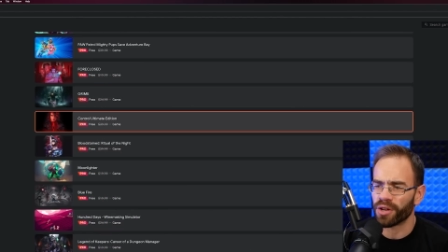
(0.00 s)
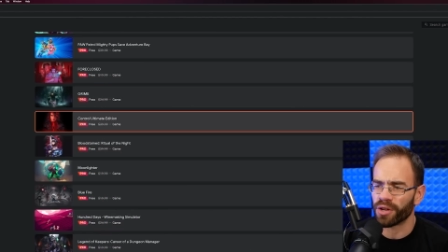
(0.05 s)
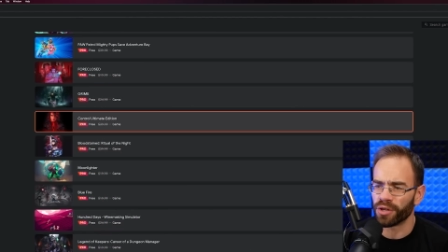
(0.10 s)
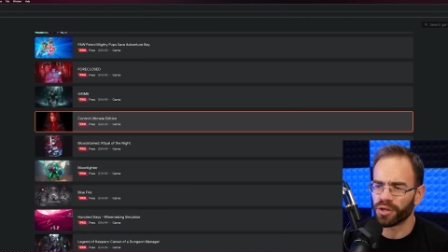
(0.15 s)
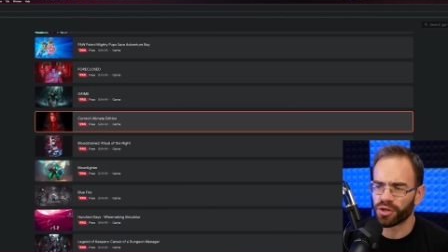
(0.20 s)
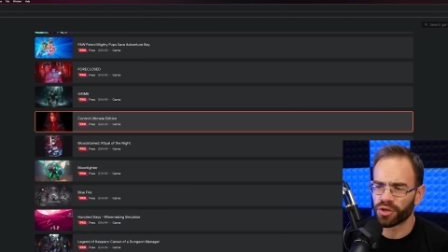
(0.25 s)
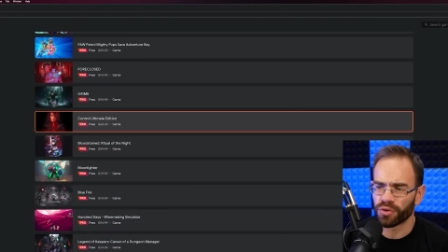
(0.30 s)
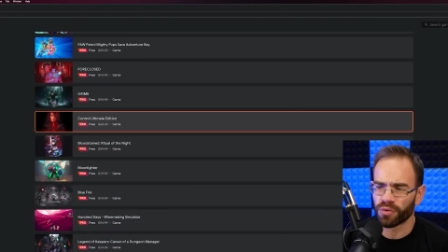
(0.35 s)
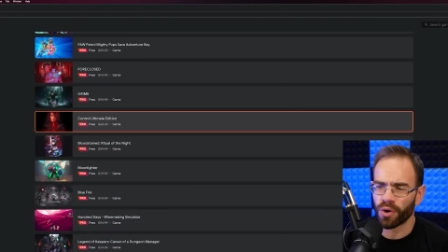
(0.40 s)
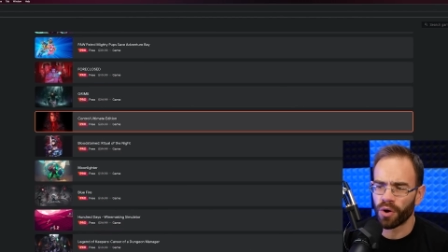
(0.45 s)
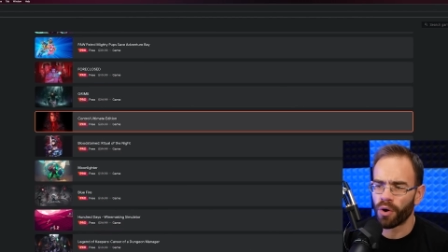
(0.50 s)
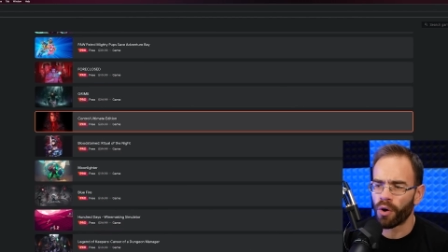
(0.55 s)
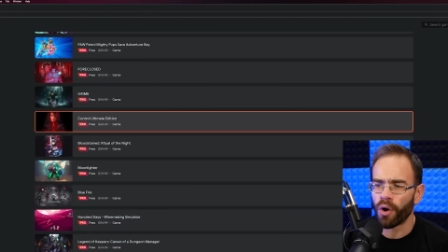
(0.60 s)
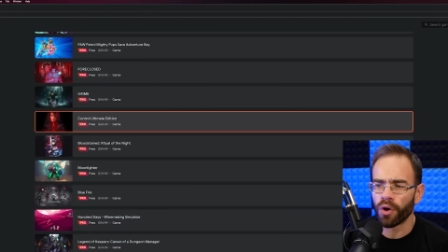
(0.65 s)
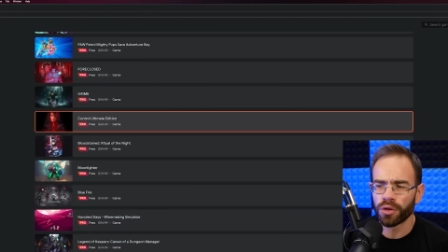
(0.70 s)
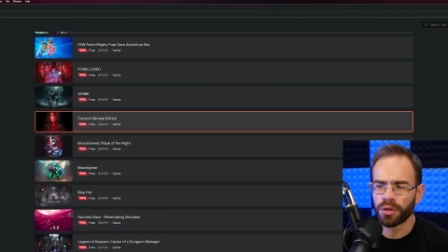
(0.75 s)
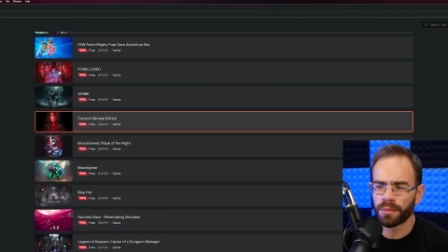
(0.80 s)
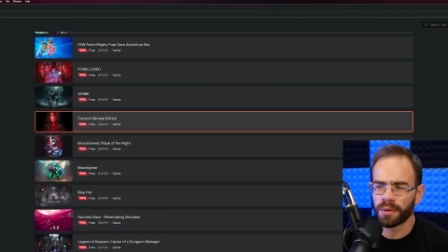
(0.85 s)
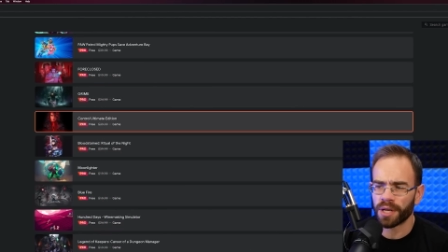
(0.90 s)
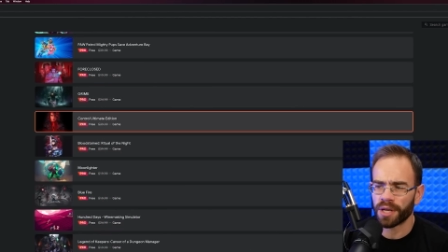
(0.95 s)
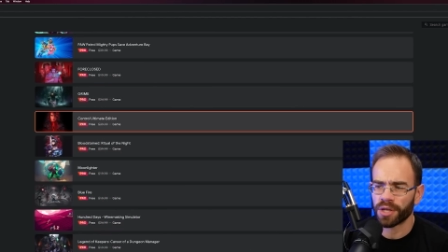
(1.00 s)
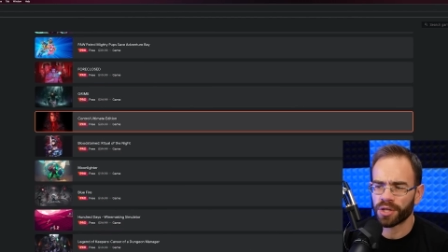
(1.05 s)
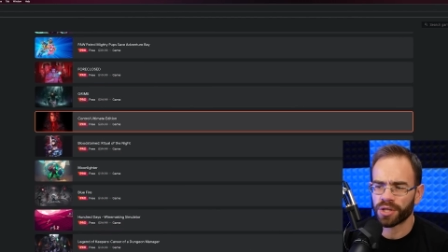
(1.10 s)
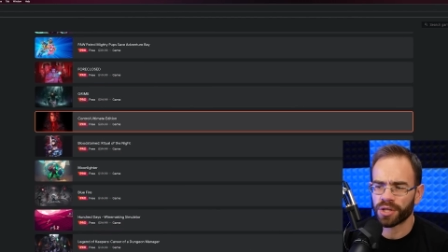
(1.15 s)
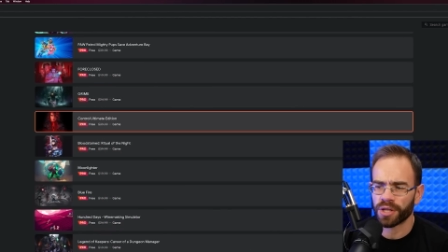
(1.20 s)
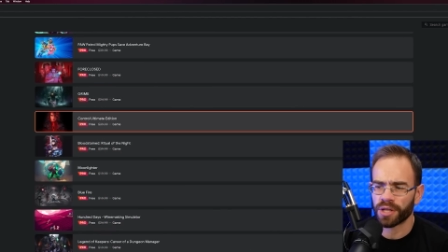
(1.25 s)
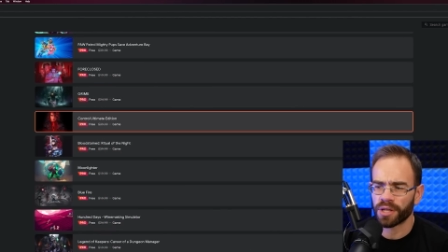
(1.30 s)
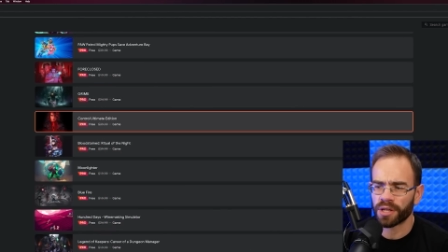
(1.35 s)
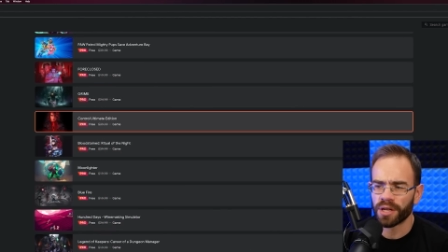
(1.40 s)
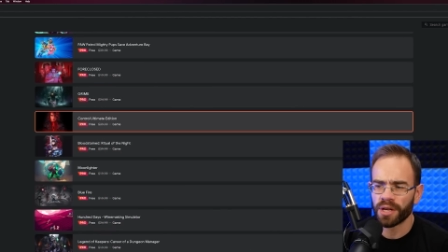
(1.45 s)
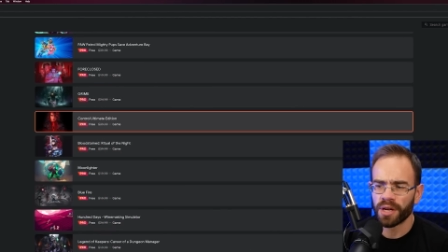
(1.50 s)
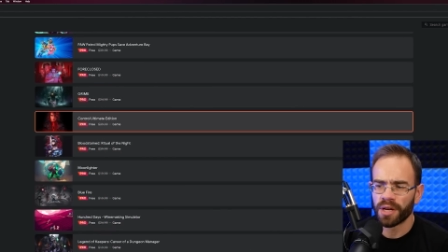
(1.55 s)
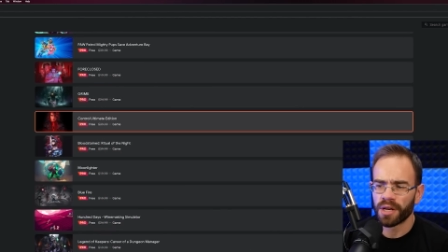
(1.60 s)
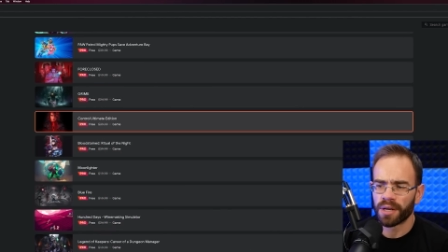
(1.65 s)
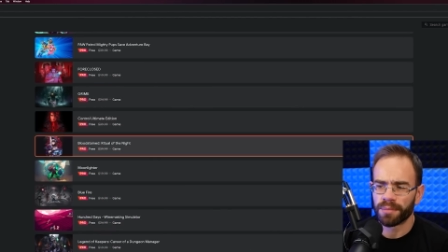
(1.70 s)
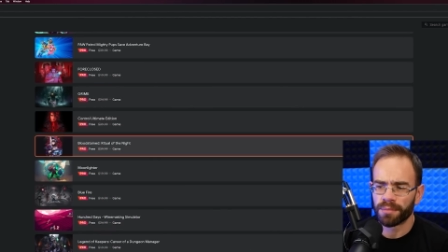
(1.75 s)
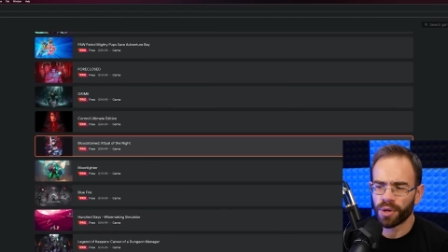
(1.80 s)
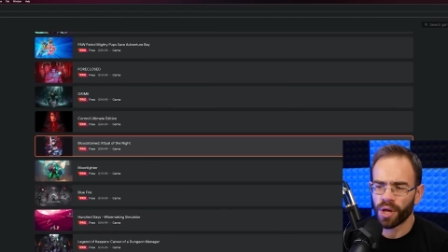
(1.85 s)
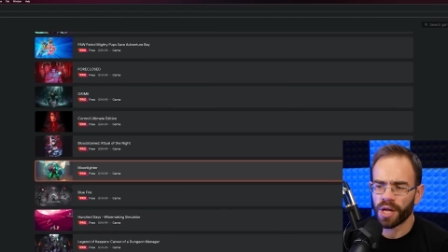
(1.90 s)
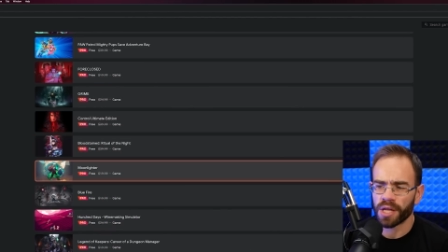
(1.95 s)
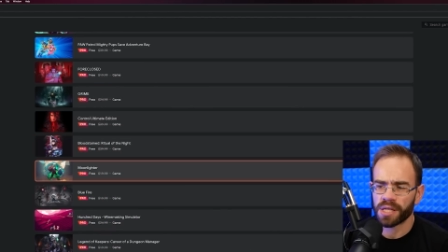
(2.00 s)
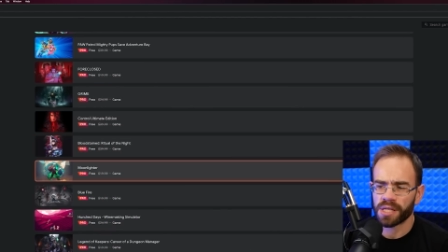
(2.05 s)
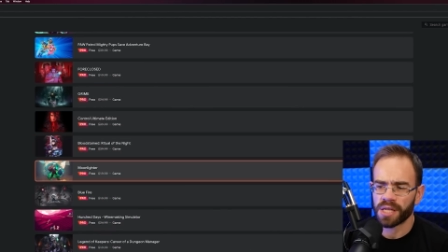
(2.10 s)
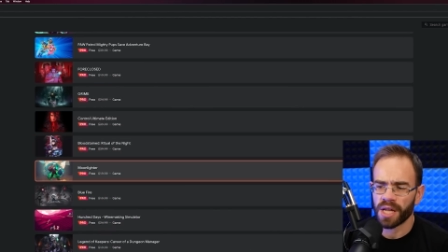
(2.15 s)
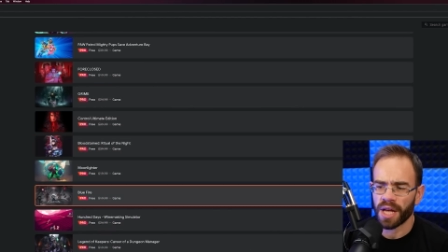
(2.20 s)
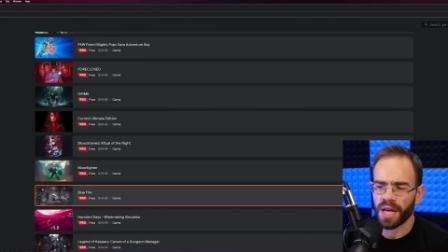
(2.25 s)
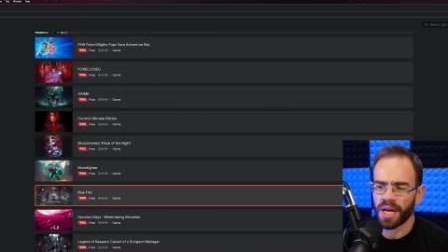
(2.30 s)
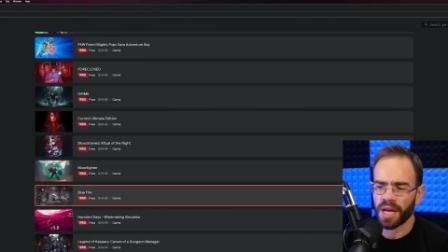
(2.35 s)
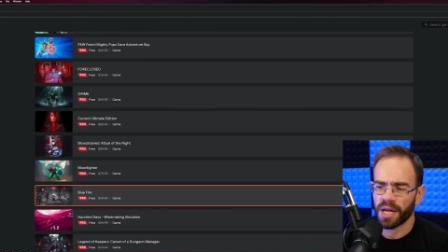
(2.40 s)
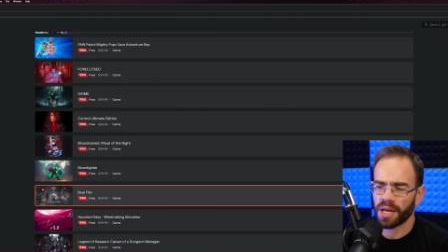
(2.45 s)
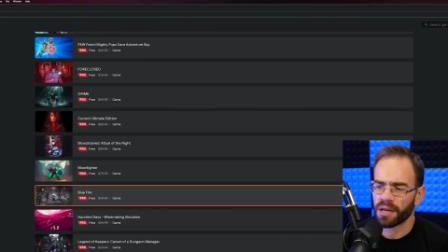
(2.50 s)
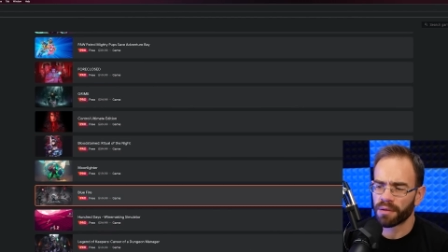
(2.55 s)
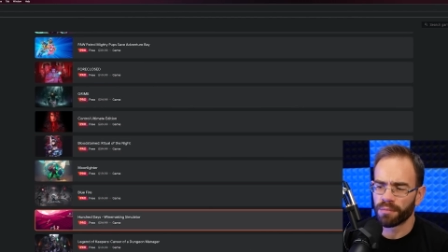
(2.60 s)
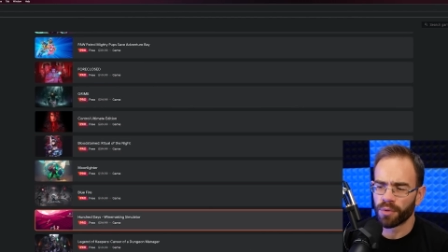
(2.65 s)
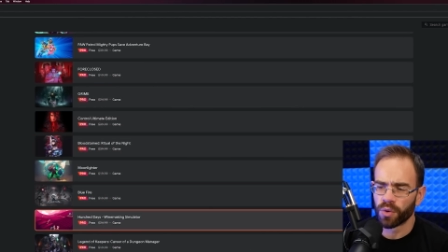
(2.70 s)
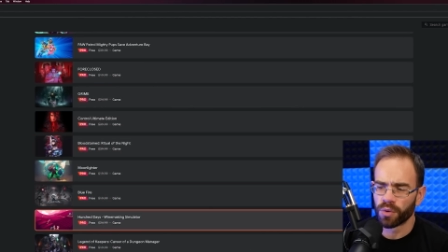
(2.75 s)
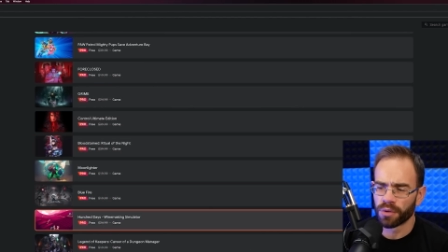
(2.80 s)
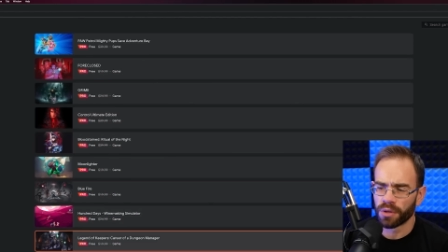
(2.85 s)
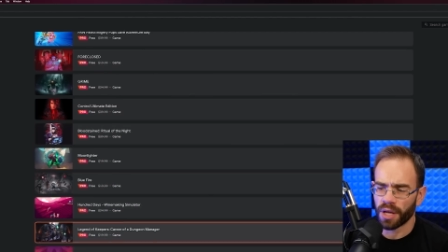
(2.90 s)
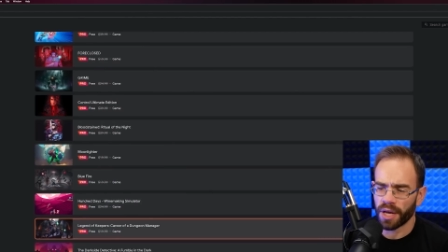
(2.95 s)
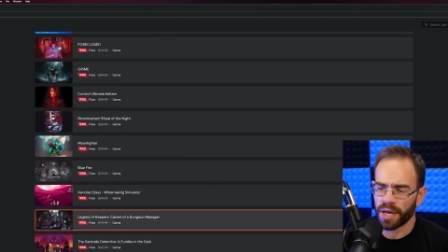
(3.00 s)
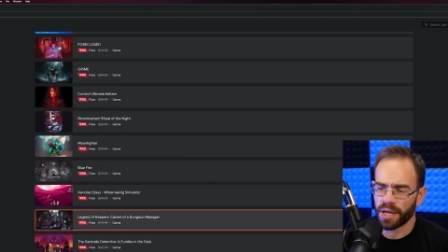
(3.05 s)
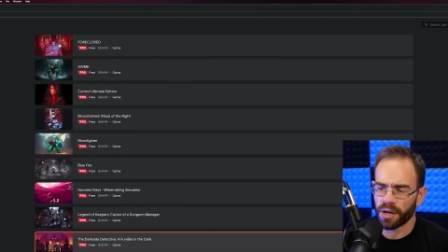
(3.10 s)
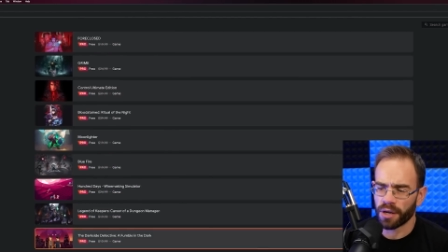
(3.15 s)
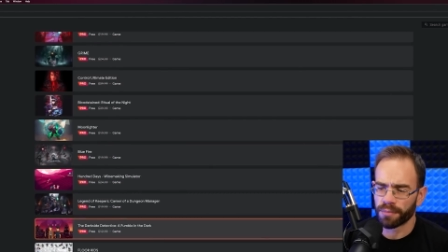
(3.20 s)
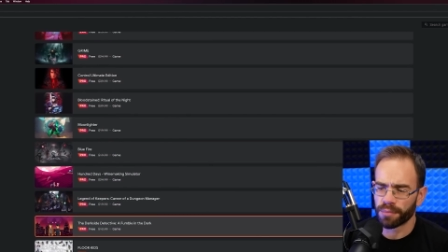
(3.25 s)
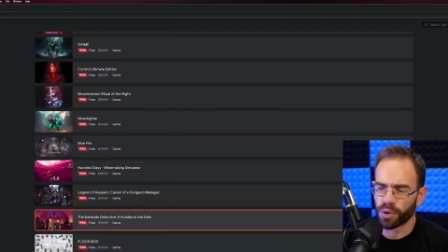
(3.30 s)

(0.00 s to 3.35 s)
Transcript: Control Ultimate Edition, Bloodstained, Moonlighter,